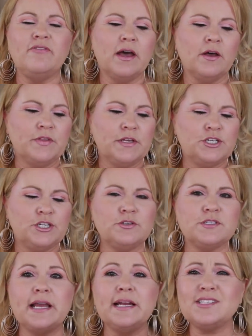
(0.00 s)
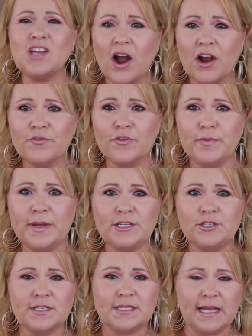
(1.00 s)
health issues, and it's hard for me
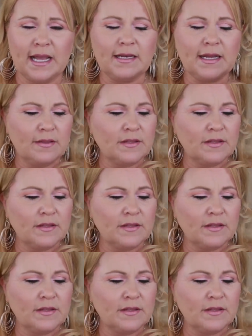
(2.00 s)
to stand in